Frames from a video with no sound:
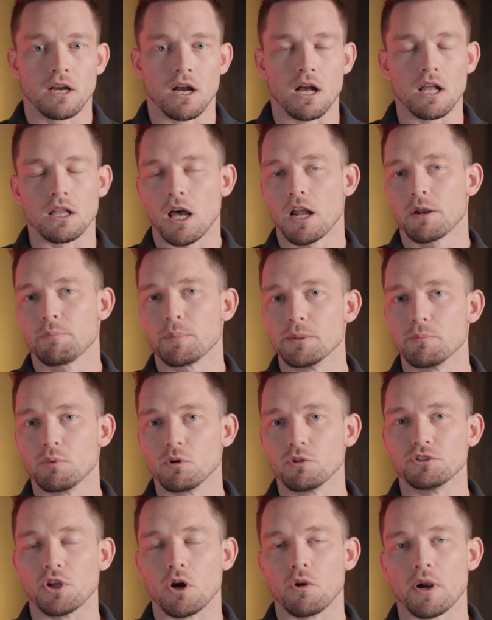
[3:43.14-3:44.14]
A lot of
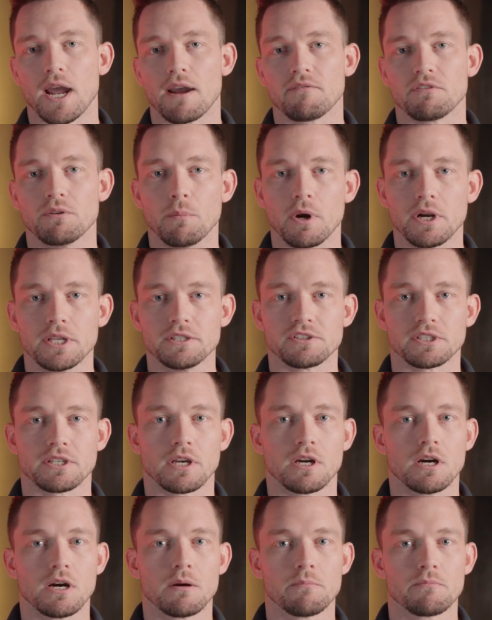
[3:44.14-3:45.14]
people don't have the money to
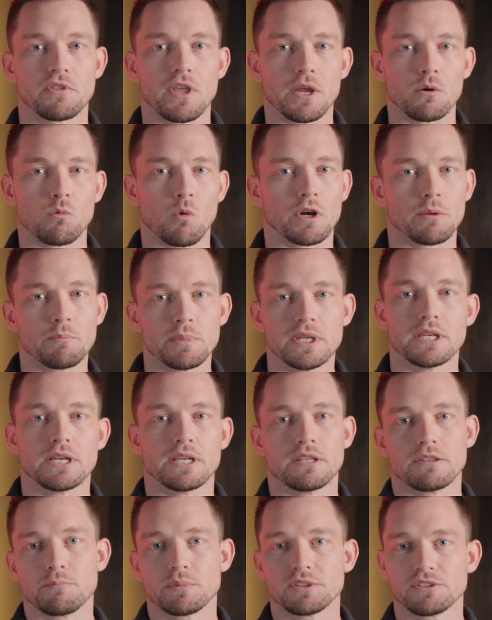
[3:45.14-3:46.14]
come. They want to be
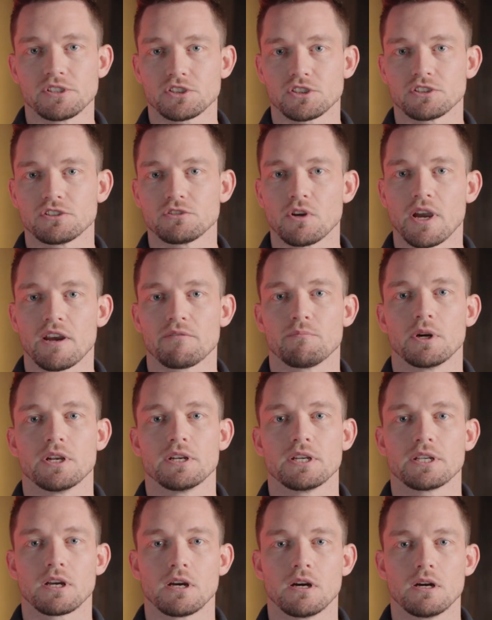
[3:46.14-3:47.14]
in the position to have money
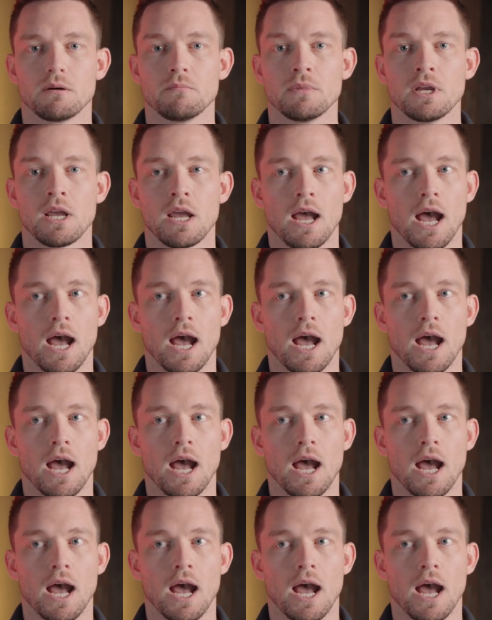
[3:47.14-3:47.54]
to come.